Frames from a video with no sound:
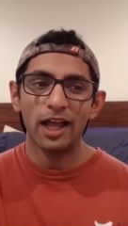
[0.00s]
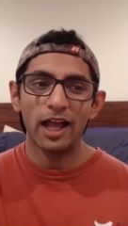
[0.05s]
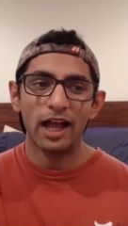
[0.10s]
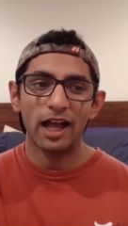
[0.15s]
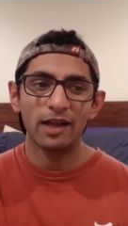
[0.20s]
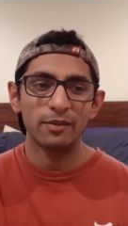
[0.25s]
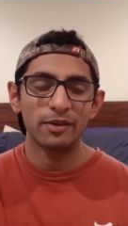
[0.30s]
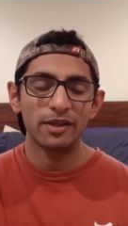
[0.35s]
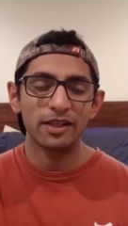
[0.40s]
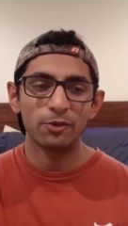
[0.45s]

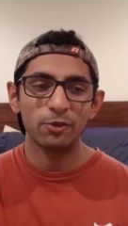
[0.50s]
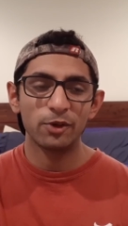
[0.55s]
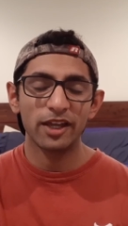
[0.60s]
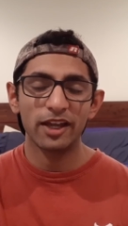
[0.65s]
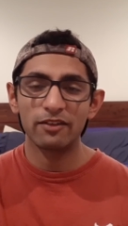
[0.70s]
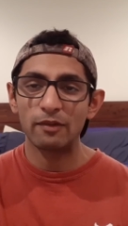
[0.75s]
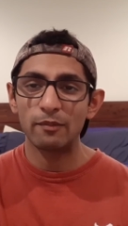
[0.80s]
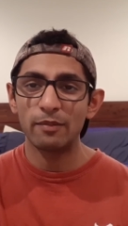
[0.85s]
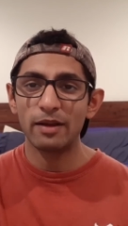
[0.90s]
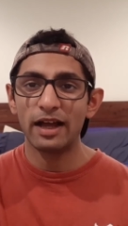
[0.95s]
I mean, we
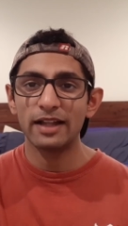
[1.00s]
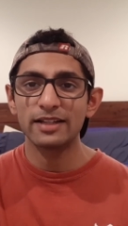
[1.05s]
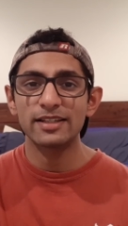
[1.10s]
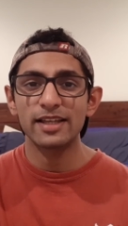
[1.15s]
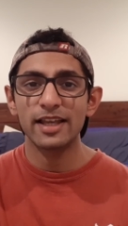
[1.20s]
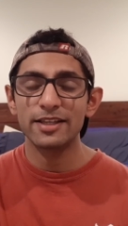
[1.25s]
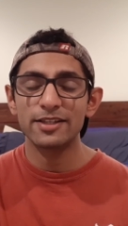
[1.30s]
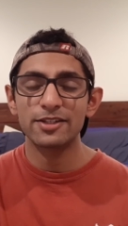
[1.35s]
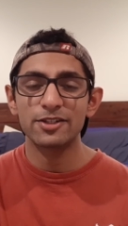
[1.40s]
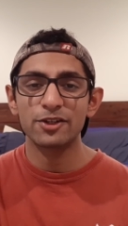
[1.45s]
have a bad
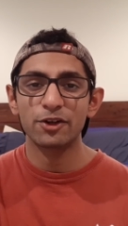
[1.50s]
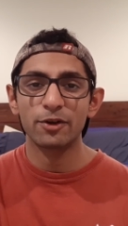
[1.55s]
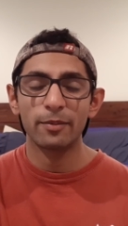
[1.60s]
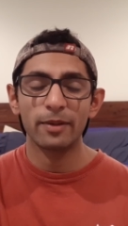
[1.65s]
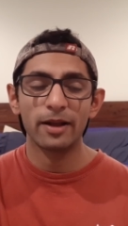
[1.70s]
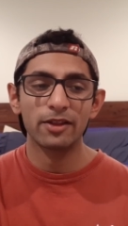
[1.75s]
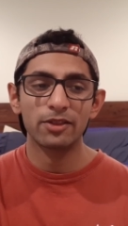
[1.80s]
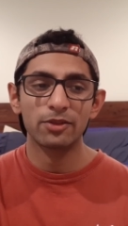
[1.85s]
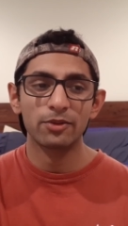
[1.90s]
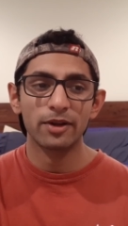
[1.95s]
taste in our
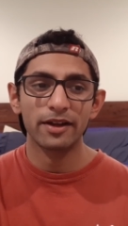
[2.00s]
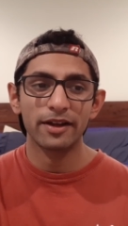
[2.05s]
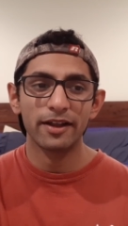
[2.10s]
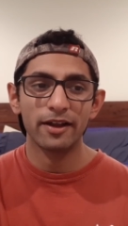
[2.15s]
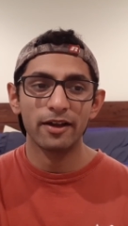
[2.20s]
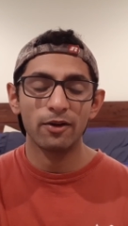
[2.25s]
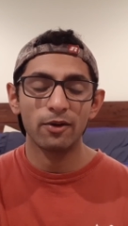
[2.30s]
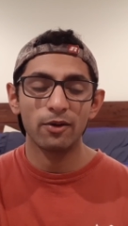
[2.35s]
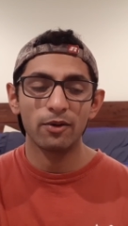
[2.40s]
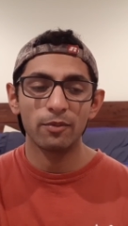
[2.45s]
mouth right
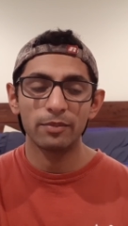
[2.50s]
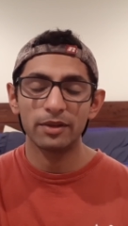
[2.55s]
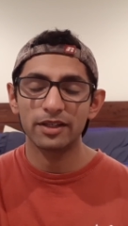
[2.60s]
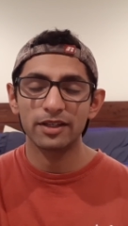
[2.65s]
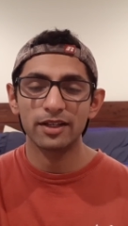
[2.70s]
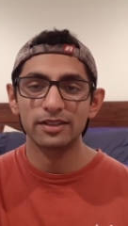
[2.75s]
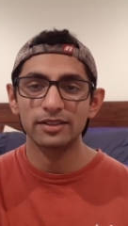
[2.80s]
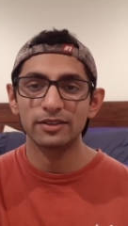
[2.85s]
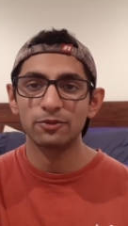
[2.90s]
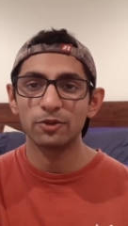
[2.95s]
now
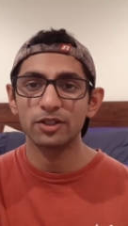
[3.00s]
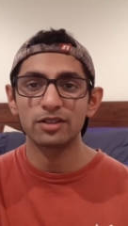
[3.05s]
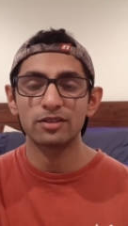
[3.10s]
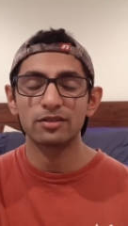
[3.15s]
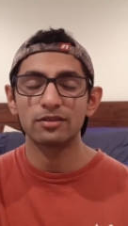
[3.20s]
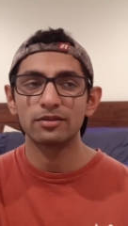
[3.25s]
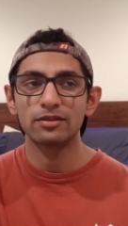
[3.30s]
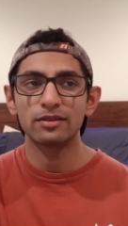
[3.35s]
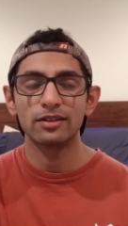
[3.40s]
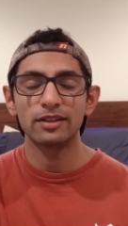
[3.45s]
because of what
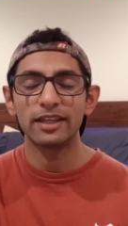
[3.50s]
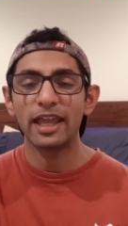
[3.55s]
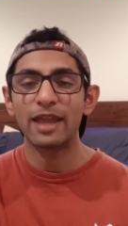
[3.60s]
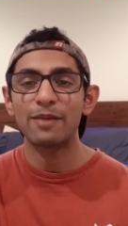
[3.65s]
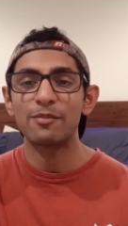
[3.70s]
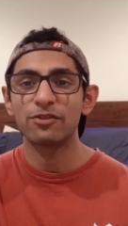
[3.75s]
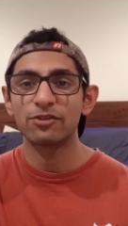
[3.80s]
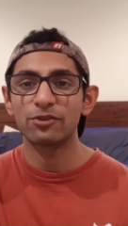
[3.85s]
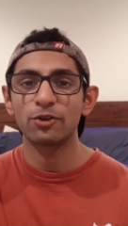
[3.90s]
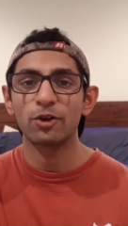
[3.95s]

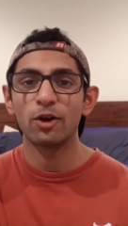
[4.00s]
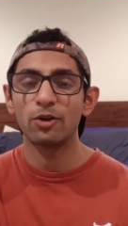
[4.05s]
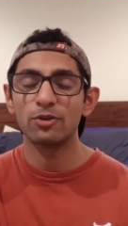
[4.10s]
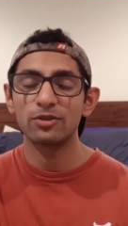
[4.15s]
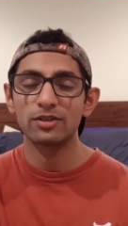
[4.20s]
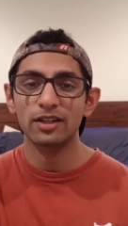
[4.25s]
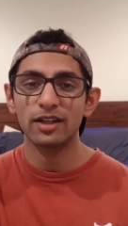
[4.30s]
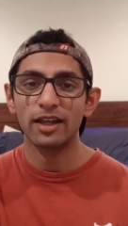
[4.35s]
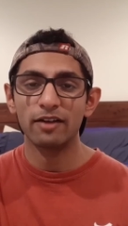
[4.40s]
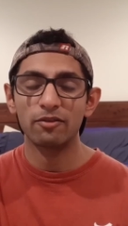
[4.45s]
Game of
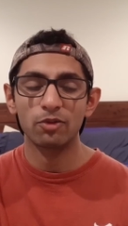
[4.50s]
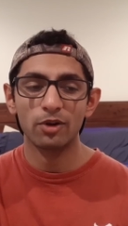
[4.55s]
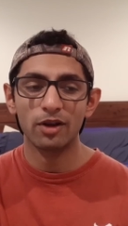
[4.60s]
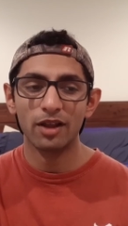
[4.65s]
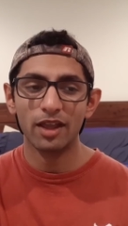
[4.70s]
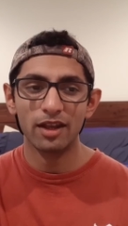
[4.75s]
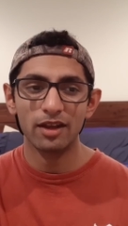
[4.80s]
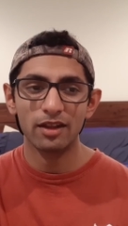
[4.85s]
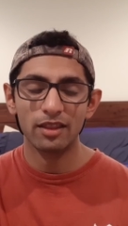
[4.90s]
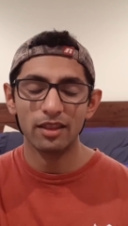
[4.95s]
Thrones, and everyone
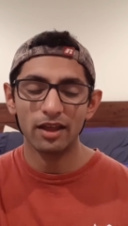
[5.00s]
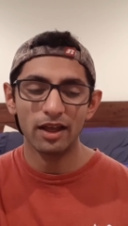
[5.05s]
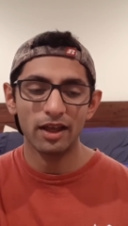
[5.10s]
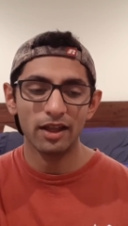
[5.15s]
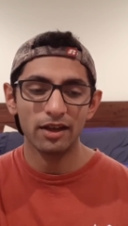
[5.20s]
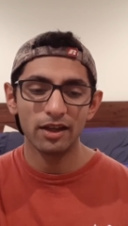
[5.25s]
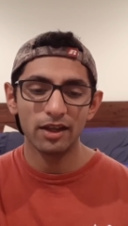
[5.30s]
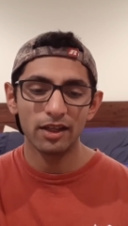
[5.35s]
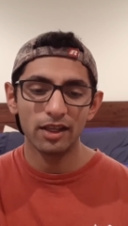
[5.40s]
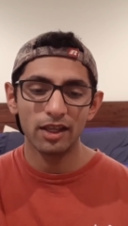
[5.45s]
hated
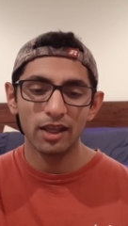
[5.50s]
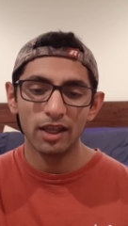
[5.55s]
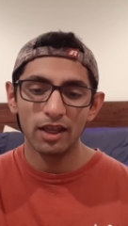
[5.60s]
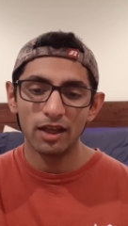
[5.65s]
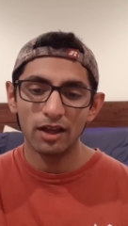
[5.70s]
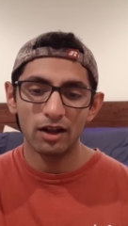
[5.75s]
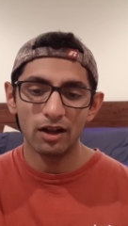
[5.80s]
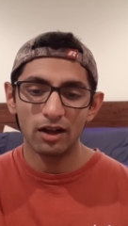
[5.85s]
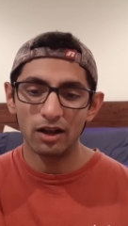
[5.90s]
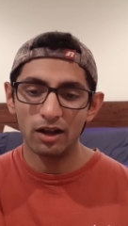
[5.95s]
that.
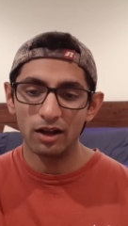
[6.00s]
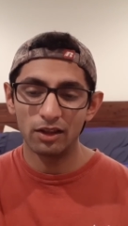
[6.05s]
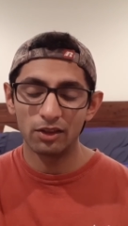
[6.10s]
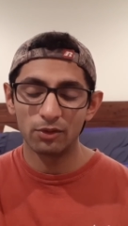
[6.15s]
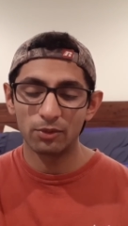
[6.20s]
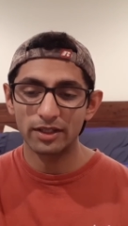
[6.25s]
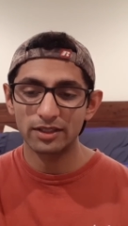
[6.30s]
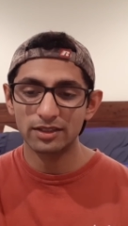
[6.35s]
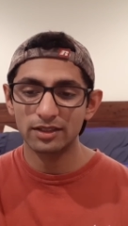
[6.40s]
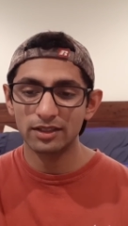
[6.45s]
Uh, the
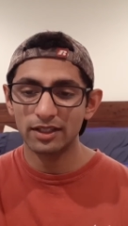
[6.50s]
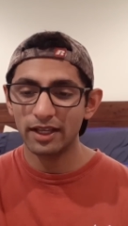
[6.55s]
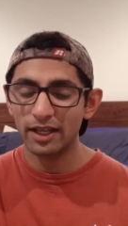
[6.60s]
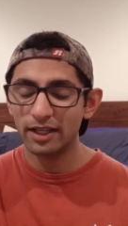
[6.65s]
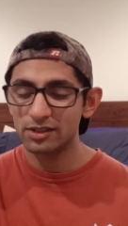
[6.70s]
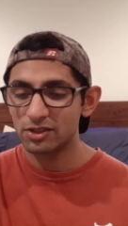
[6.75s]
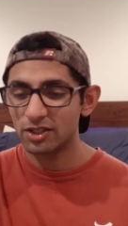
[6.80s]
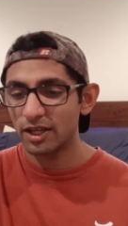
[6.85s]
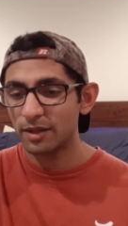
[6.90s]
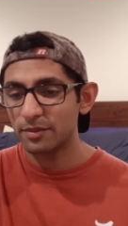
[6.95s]
rest of the
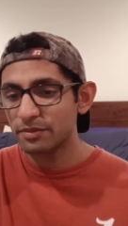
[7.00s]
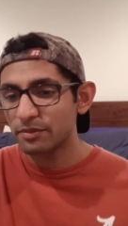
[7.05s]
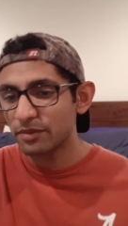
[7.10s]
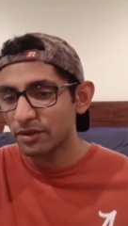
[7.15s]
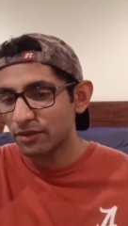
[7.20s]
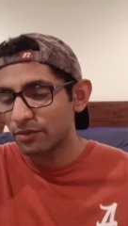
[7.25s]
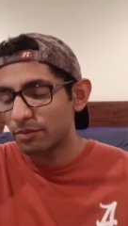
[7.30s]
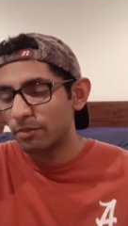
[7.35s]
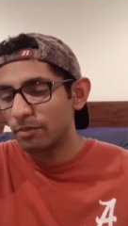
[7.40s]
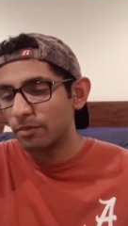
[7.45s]
cast: James
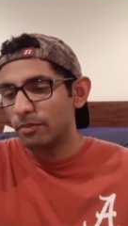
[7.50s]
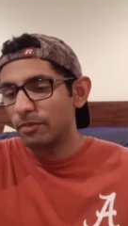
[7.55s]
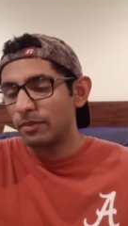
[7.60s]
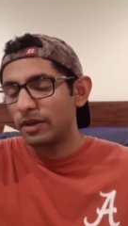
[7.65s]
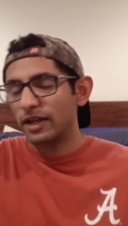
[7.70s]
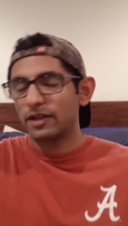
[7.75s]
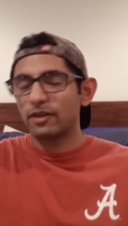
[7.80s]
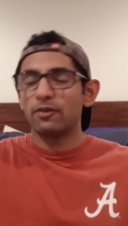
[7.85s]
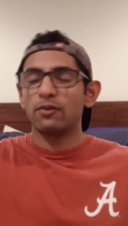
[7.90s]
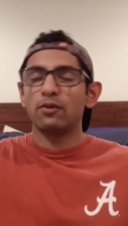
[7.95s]

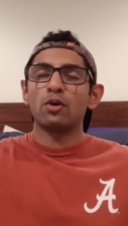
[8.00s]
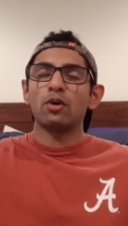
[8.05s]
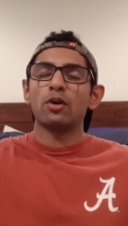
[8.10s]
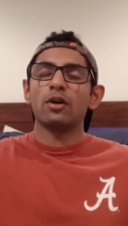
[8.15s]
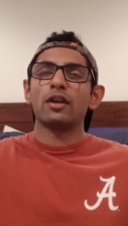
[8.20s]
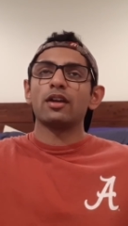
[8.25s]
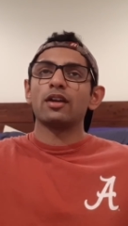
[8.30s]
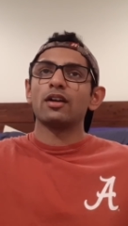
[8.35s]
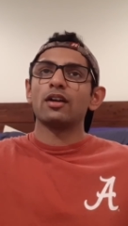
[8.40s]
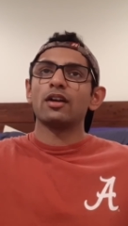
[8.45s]

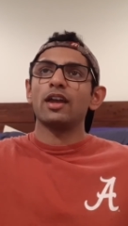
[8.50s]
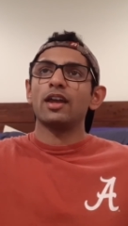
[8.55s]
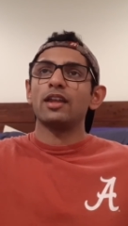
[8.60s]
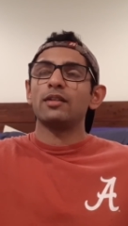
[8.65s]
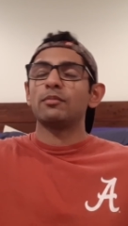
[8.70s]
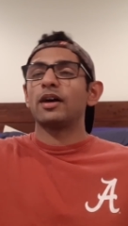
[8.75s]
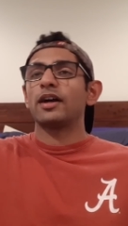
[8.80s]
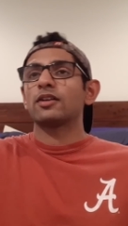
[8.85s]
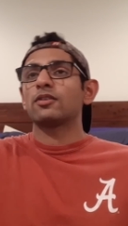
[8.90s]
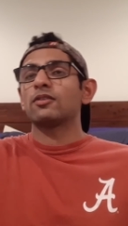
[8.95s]
McAvoy
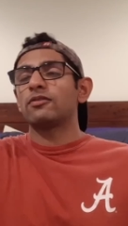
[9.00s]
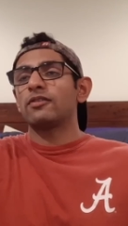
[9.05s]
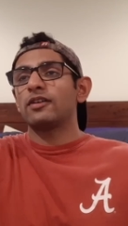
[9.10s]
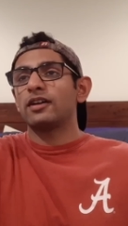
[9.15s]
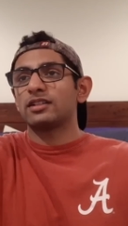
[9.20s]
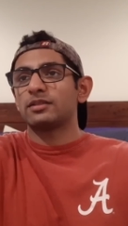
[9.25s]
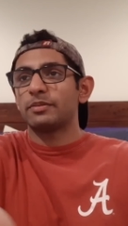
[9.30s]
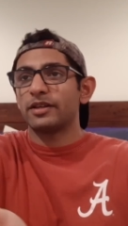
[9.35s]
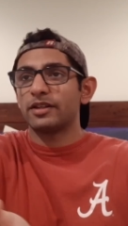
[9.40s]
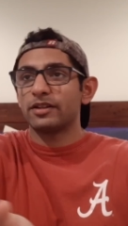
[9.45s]
and Michael
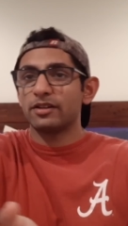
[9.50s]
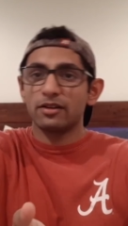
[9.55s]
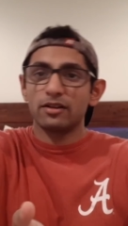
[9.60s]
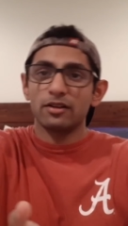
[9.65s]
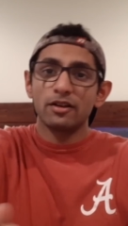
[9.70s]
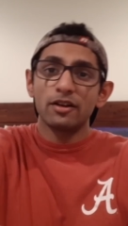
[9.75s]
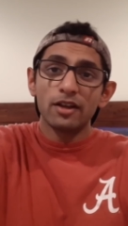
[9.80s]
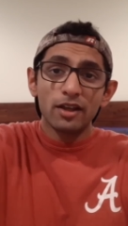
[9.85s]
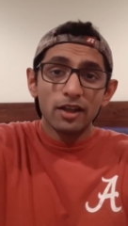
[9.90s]
Fassbender